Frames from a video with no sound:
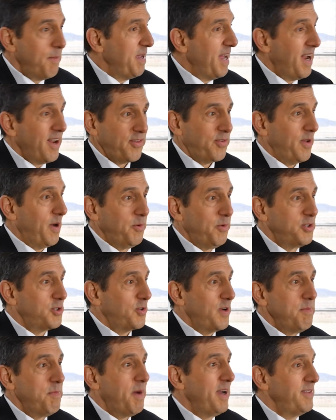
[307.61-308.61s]
honest with you, I wouldn't
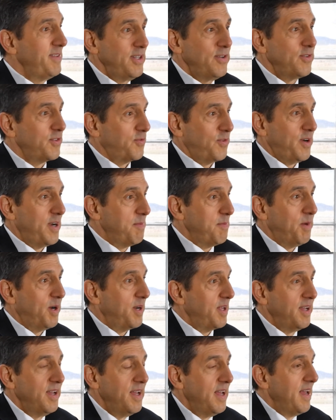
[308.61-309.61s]
trade my dinners for
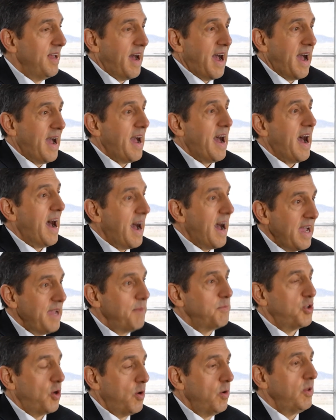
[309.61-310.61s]
anybody. I am
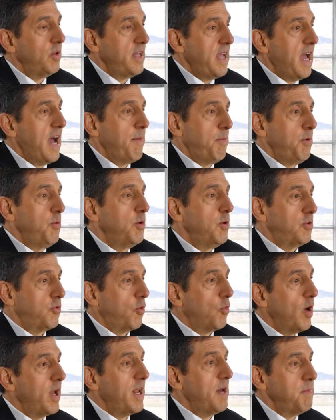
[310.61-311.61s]
totally happy with
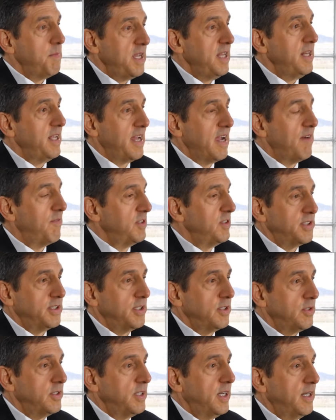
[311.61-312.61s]
what I'm eating every
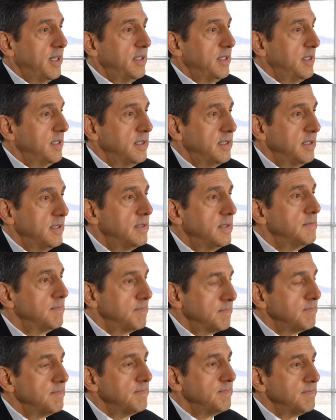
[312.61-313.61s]
single day.
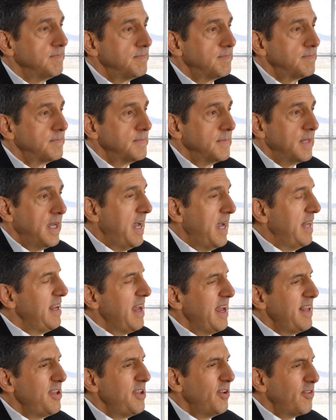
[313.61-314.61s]

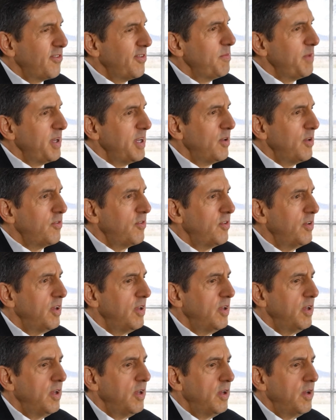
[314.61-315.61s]
And you know something else?
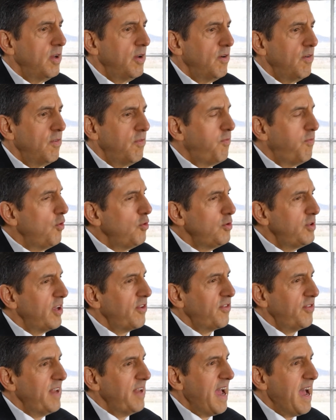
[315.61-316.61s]
Food
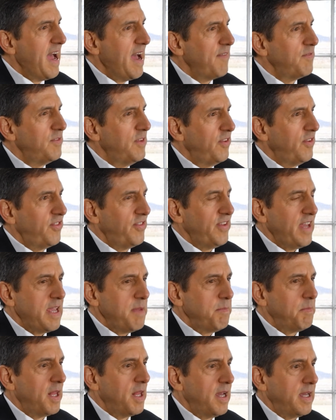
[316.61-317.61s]
doesn't have the
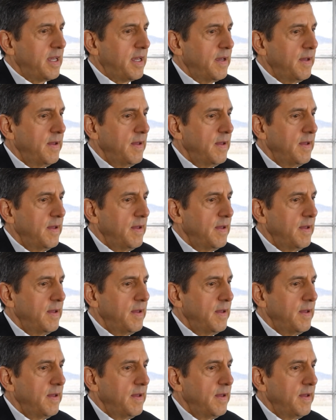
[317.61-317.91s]
same, like